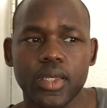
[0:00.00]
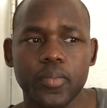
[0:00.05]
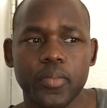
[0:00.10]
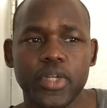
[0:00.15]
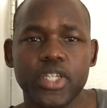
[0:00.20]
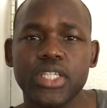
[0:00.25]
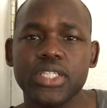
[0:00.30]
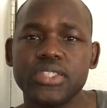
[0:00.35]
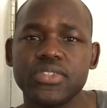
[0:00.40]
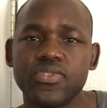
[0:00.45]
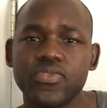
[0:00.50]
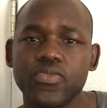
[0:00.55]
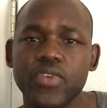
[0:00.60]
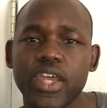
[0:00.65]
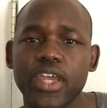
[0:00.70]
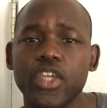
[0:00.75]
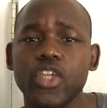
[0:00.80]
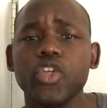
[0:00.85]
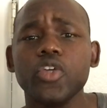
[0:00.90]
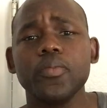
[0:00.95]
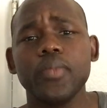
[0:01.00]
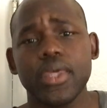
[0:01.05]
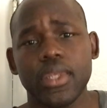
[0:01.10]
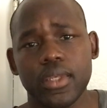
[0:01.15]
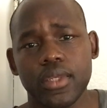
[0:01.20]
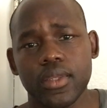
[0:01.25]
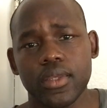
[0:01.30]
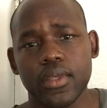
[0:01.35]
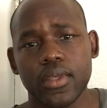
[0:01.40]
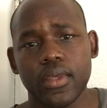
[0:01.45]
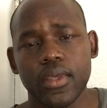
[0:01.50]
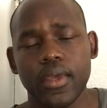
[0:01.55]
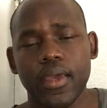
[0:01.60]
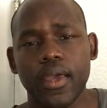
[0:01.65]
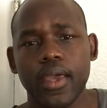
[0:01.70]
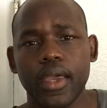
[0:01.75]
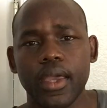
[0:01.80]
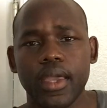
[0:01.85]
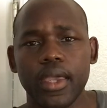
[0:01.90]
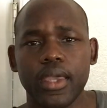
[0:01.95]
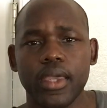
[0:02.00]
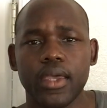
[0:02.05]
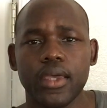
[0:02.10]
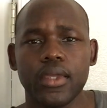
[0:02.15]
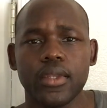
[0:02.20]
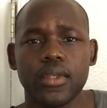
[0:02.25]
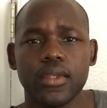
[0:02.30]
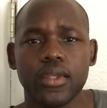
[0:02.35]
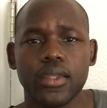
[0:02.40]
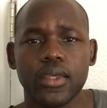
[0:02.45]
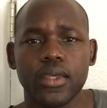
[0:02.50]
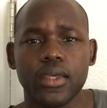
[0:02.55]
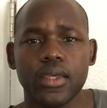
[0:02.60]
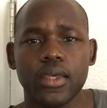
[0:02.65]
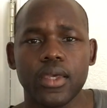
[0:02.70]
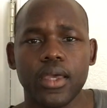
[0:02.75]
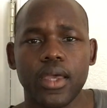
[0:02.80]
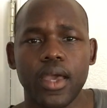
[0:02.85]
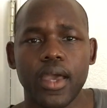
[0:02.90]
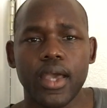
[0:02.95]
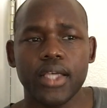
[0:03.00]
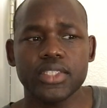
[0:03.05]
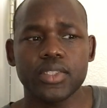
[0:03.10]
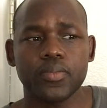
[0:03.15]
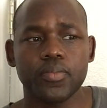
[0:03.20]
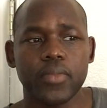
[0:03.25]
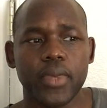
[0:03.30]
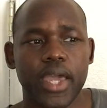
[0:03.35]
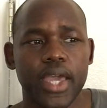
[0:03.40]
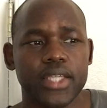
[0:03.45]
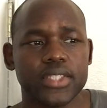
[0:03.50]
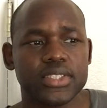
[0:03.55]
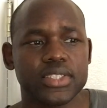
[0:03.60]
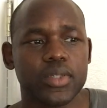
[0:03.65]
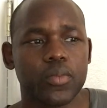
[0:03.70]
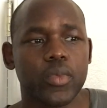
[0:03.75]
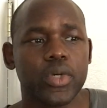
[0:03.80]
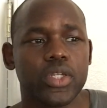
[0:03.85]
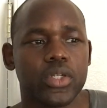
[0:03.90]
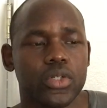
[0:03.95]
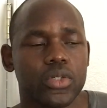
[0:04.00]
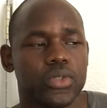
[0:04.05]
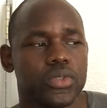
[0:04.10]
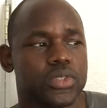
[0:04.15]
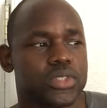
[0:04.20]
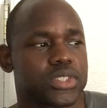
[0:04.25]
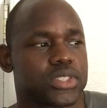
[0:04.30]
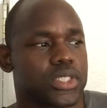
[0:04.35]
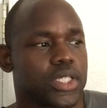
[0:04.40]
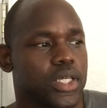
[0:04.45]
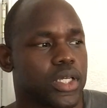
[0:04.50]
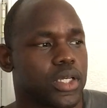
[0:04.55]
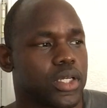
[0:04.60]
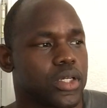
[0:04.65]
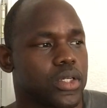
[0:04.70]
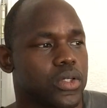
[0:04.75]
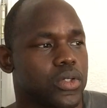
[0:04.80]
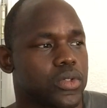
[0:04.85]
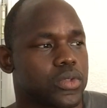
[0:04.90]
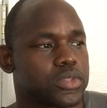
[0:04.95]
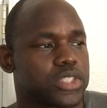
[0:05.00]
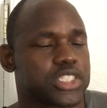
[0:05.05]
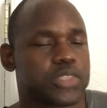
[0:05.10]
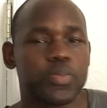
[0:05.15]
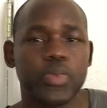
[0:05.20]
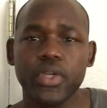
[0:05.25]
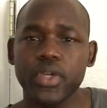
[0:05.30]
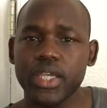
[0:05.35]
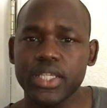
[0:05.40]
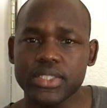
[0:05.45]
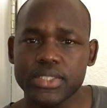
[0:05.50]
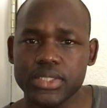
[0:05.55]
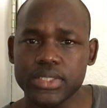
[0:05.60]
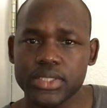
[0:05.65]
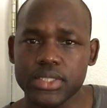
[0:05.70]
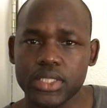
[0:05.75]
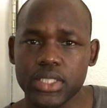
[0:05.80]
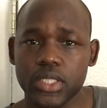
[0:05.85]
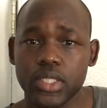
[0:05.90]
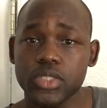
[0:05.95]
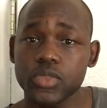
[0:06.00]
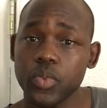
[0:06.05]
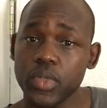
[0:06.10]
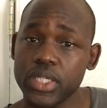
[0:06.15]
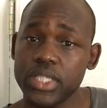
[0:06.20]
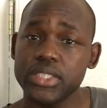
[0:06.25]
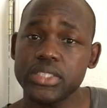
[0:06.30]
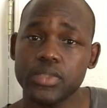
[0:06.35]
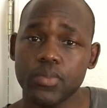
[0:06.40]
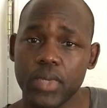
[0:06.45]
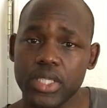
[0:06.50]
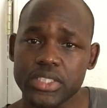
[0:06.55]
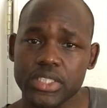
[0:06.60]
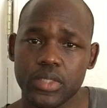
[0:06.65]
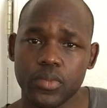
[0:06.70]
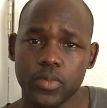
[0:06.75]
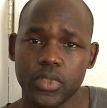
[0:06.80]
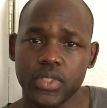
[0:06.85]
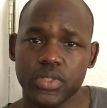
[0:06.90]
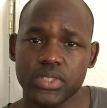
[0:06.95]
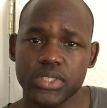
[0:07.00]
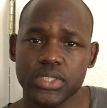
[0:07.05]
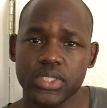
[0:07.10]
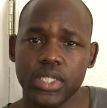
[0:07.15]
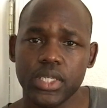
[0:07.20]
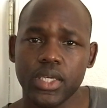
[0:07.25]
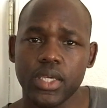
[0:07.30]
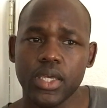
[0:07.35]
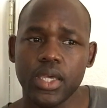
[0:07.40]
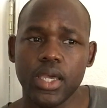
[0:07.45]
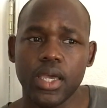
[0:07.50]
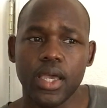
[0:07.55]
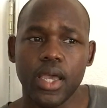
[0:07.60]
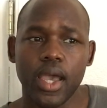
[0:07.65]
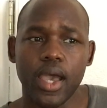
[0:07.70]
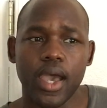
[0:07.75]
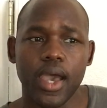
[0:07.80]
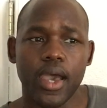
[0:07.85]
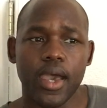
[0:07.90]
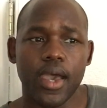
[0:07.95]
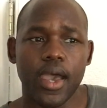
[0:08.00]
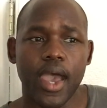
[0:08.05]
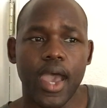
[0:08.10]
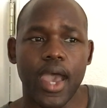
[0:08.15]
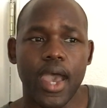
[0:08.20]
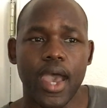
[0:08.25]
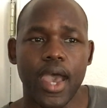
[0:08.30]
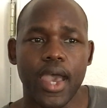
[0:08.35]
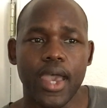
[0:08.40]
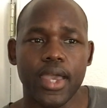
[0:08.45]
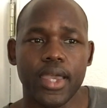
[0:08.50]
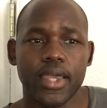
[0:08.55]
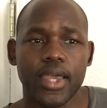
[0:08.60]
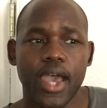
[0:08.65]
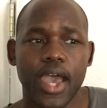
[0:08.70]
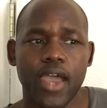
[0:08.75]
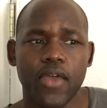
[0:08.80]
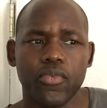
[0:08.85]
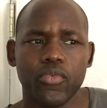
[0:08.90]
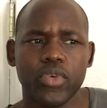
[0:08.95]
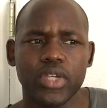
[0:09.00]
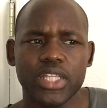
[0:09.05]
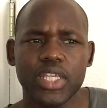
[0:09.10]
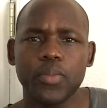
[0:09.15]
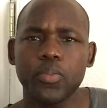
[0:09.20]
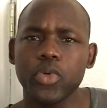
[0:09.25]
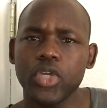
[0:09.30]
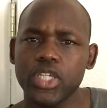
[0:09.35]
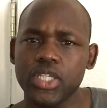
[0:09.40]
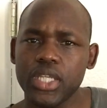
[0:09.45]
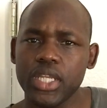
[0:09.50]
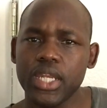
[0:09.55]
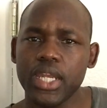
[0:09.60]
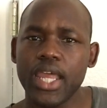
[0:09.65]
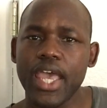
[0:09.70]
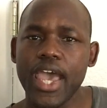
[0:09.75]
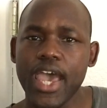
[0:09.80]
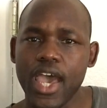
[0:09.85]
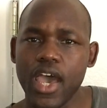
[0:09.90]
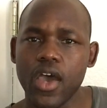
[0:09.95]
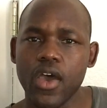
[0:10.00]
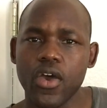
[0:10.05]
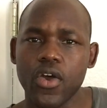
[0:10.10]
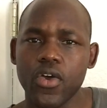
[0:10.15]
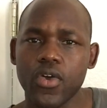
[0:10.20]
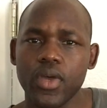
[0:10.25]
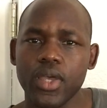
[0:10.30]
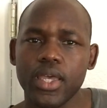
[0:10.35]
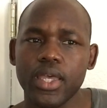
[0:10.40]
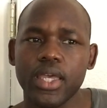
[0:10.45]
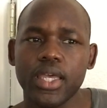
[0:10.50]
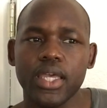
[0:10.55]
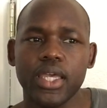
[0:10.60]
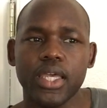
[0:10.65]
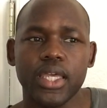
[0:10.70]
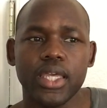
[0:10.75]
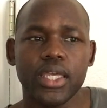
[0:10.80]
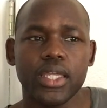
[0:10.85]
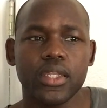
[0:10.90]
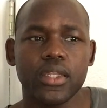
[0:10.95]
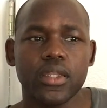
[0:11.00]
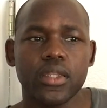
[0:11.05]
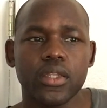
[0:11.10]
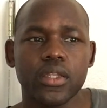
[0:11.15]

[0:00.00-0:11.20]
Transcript: but she's very human, and as someone who's experienced and who's witnessed domestic abuse, I really appreciated how it